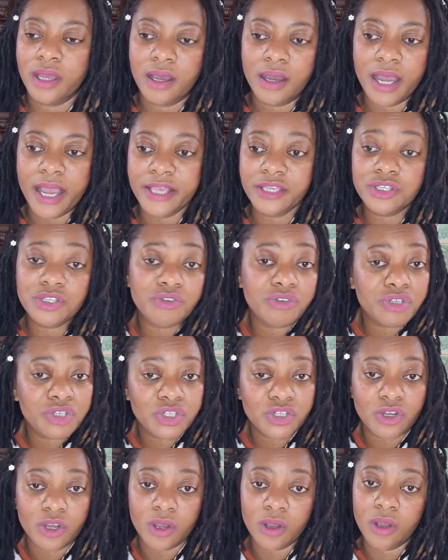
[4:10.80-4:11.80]
high street
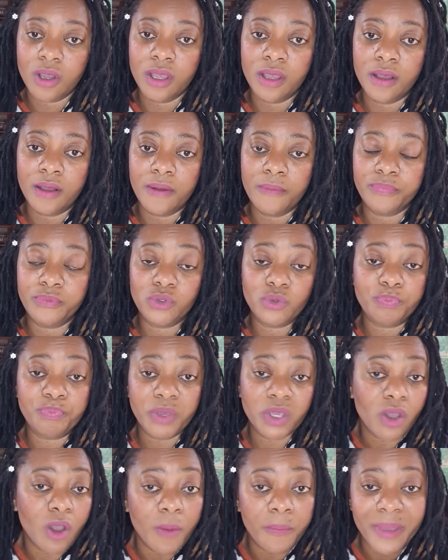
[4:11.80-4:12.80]
shop to
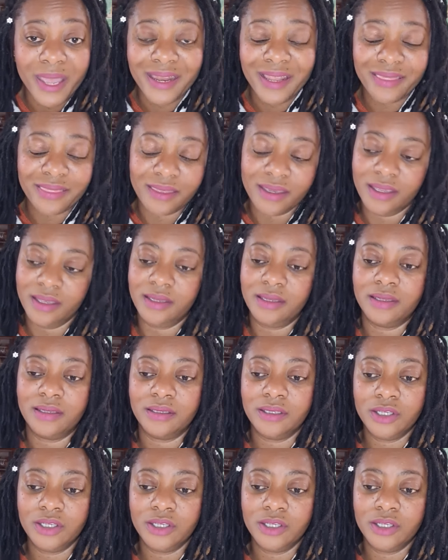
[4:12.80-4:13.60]
pick up anything,